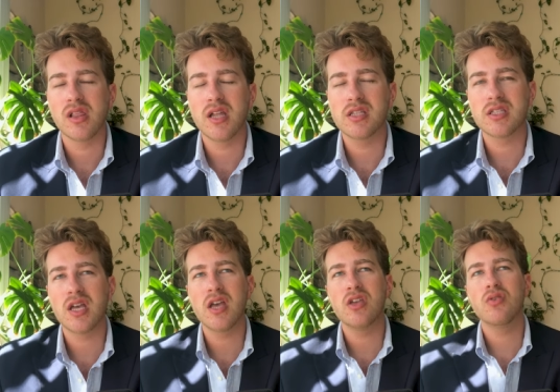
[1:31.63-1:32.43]
Let's
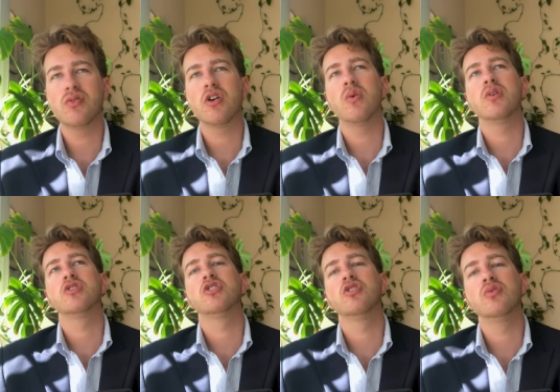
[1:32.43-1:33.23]
say you're going
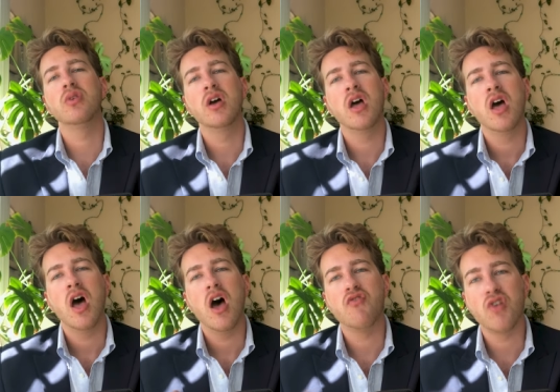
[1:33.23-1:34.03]
to
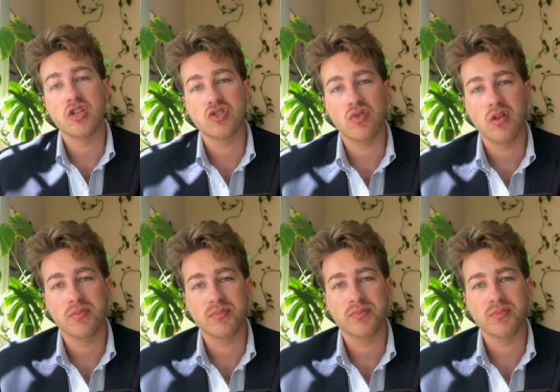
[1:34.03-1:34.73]
a restaurant.